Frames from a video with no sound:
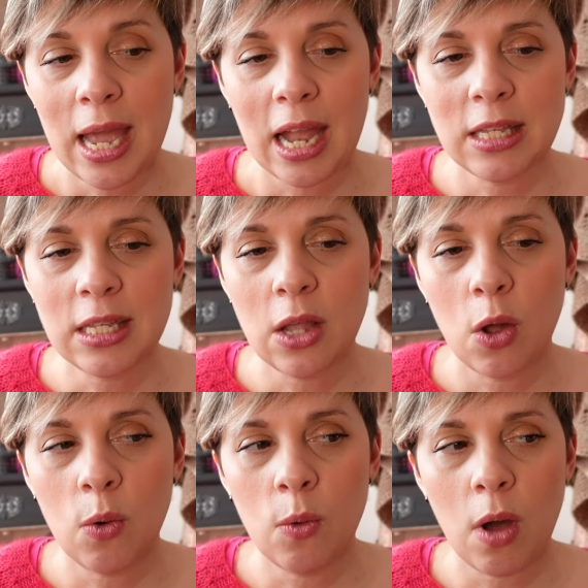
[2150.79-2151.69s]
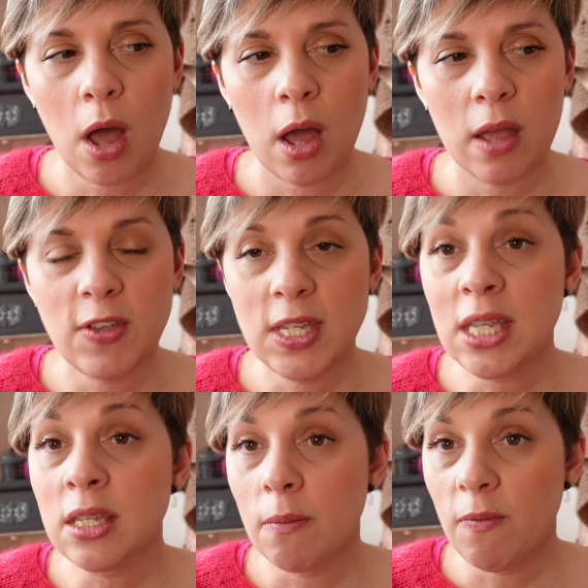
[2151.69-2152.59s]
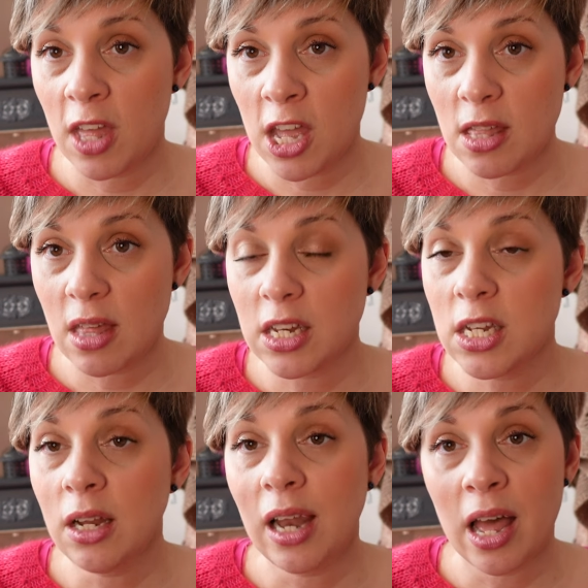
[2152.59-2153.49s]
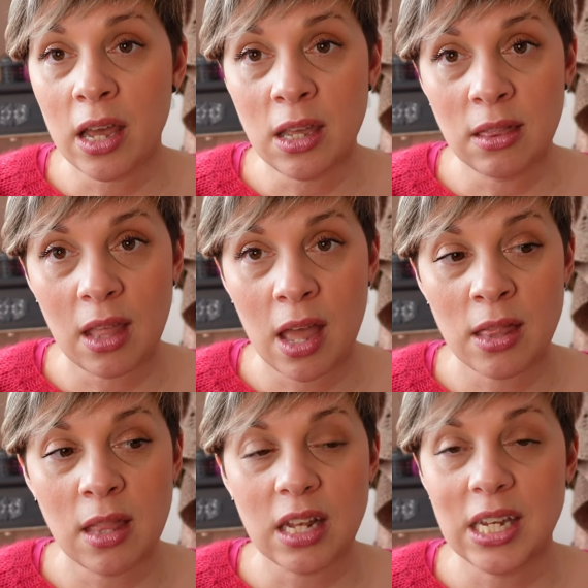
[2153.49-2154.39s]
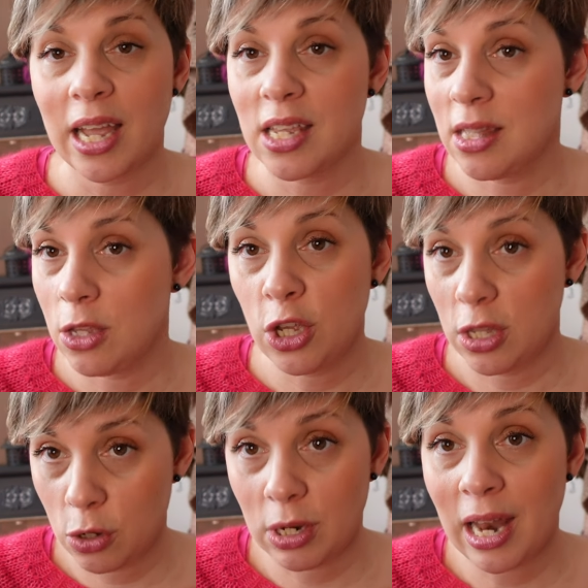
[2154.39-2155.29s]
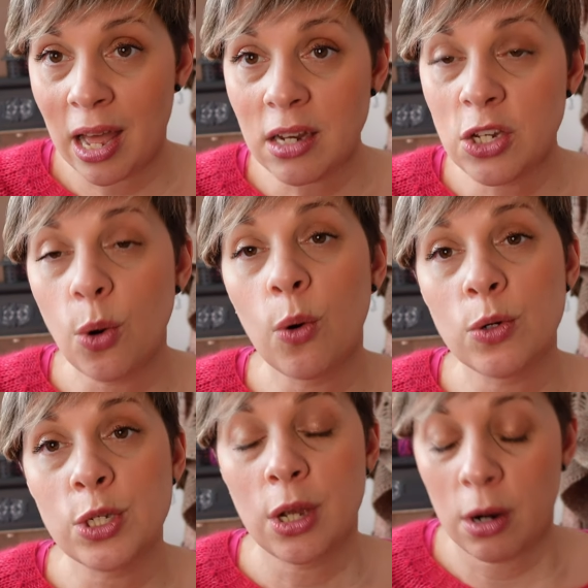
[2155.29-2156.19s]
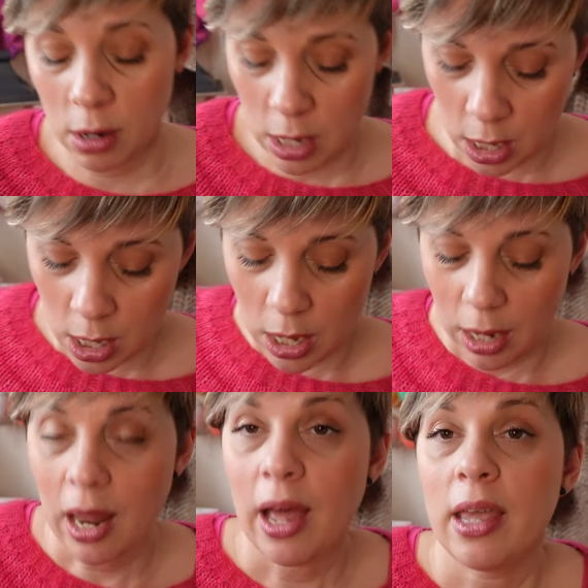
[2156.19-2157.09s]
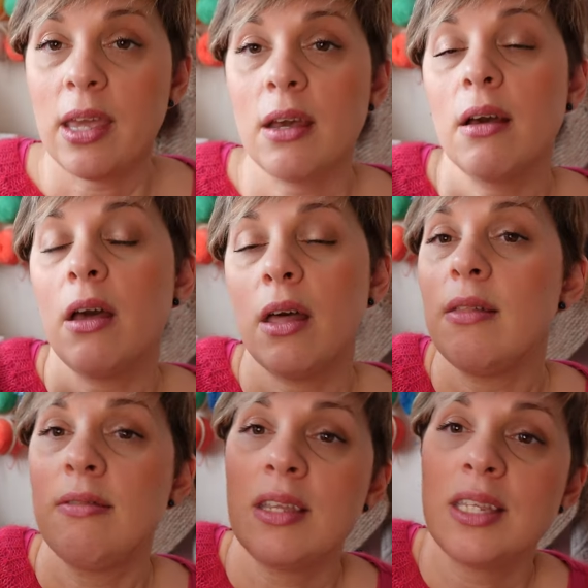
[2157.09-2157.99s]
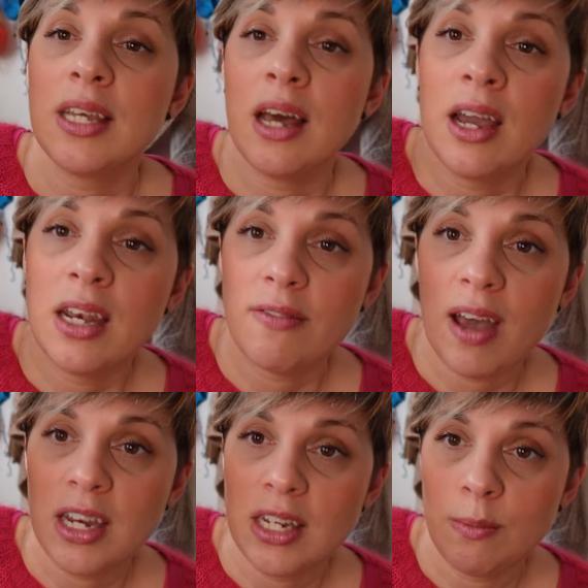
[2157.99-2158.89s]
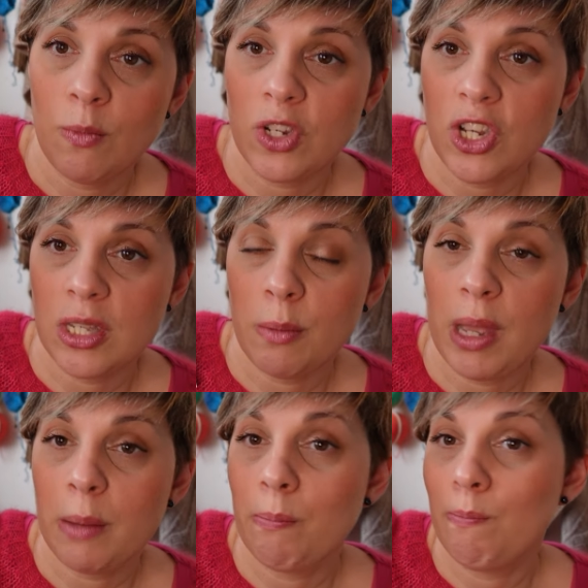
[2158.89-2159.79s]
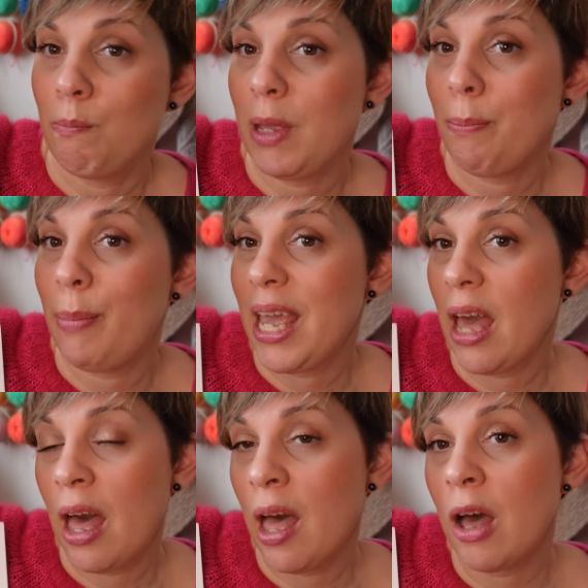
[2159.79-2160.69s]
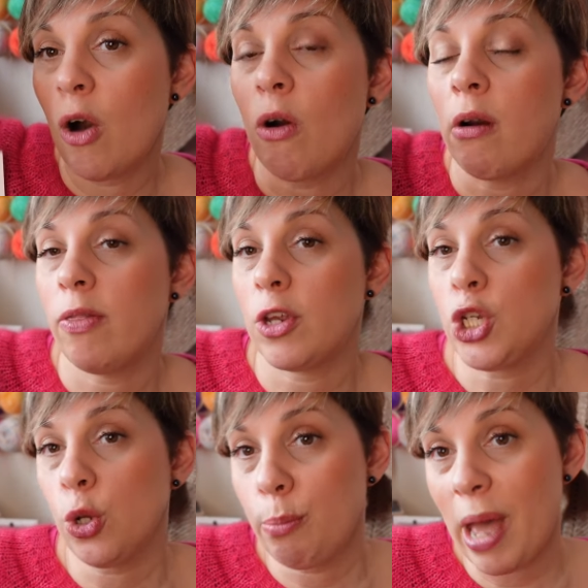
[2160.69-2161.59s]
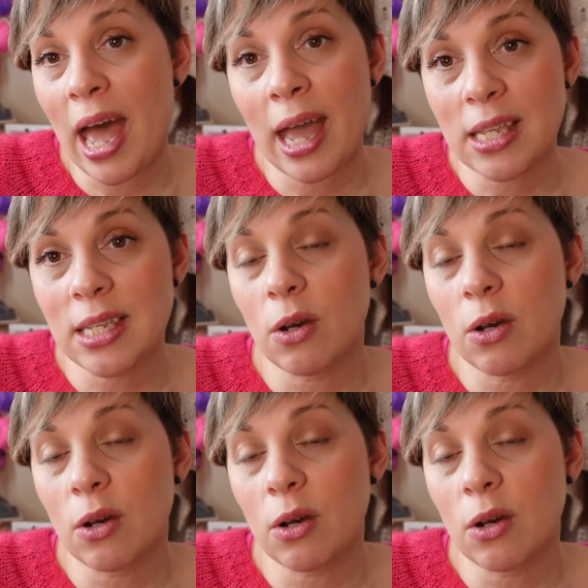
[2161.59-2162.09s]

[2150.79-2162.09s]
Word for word: And so if you see something that you like, and then that you'd like to order, like this kind of item which is a bit bigger, or the tote bags